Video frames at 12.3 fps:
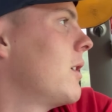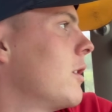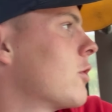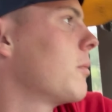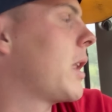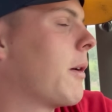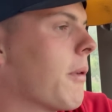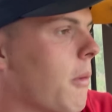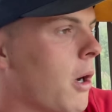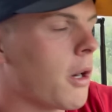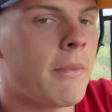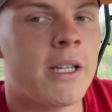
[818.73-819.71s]
It's up there with
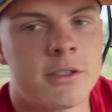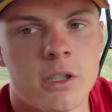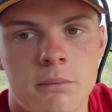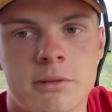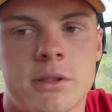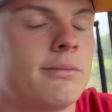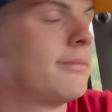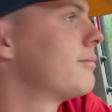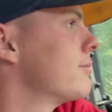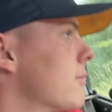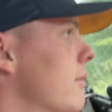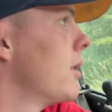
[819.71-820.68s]
one of the best jobs,
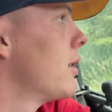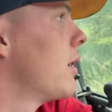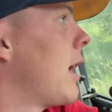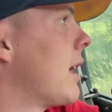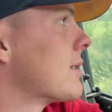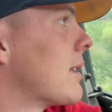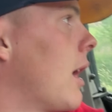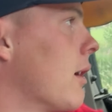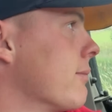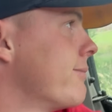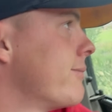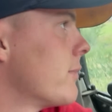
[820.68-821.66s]
hands down,
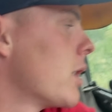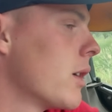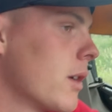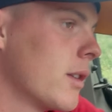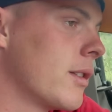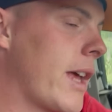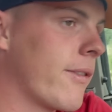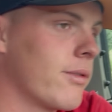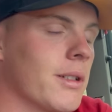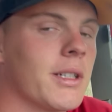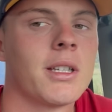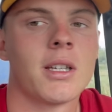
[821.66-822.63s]

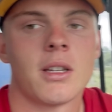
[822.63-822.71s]
definitely.